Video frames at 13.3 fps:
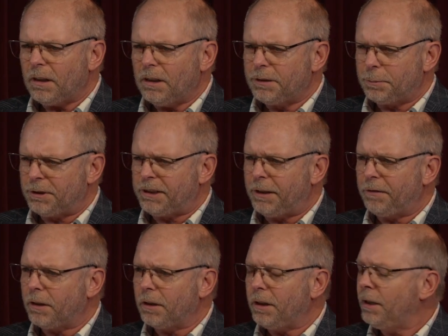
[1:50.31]

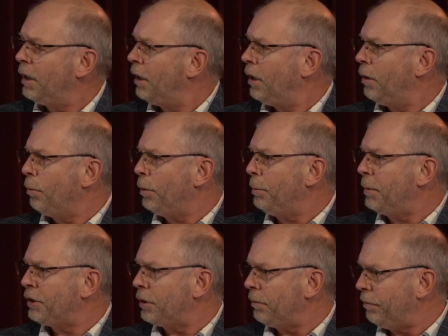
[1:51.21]
Specifically, we
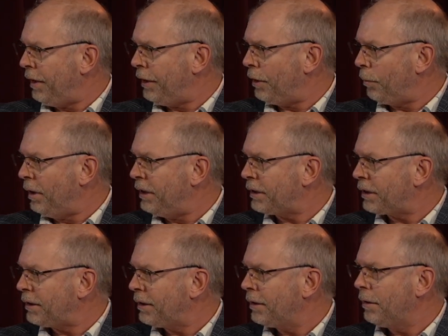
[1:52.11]
measured vendor
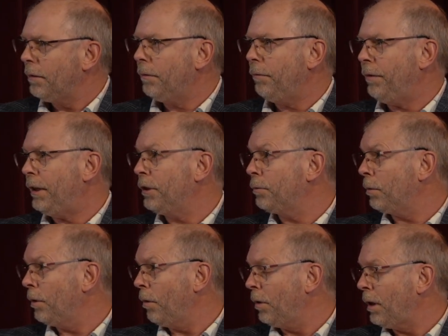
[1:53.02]
risks, vendors
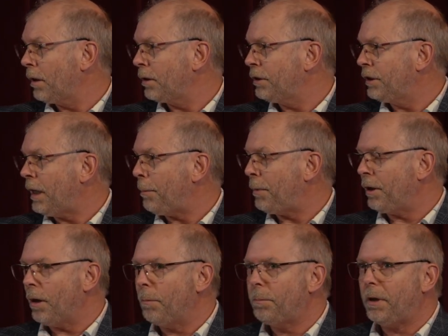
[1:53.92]
were no longer
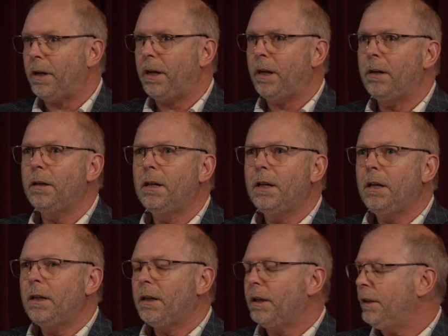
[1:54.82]
stepping up and
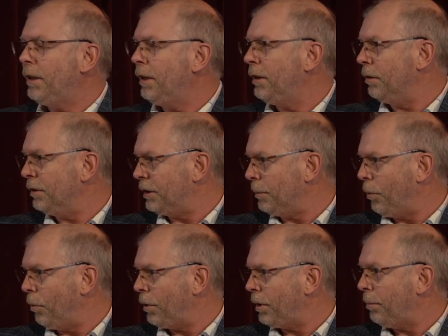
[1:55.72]
continuing to
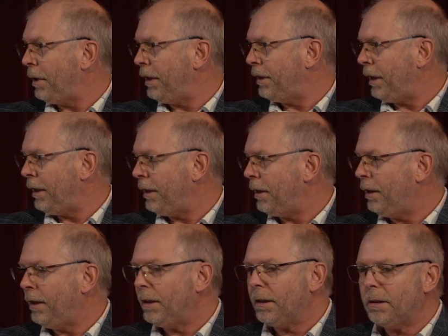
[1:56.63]
support and maintain
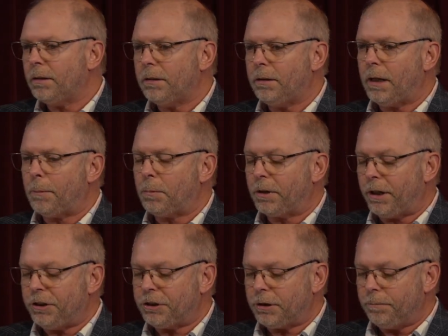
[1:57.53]
the, uh, the
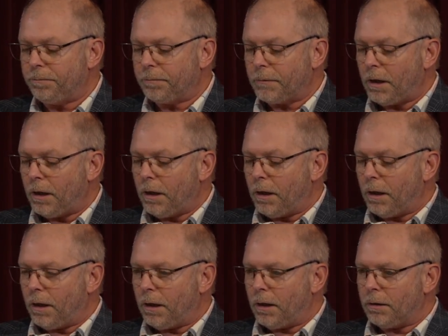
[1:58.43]
application.
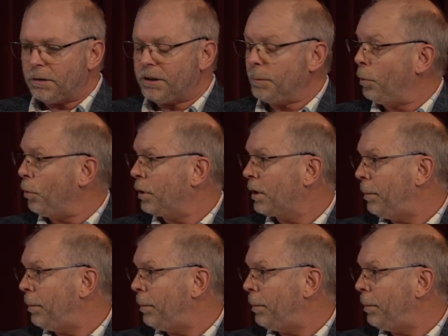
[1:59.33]
Uh, support